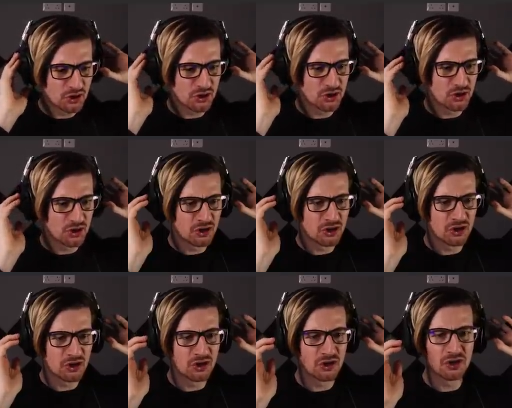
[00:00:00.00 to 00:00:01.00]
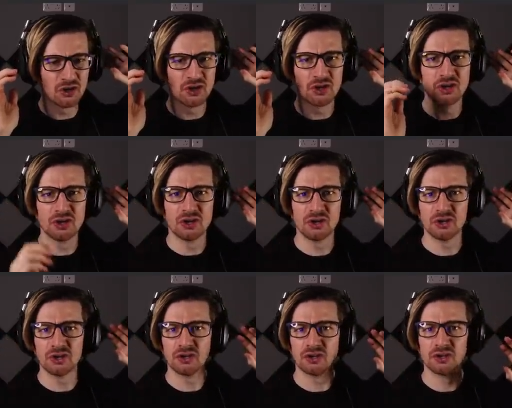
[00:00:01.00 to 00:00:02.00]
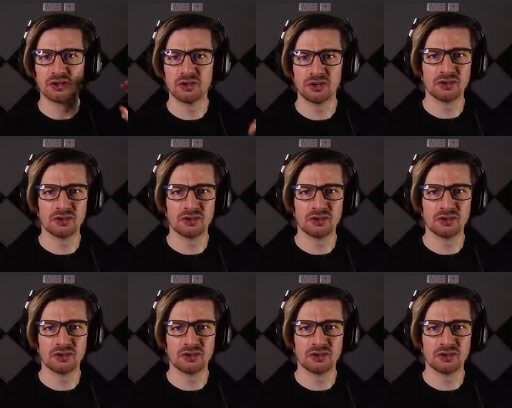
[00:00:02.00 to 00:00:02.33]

Nothing is said.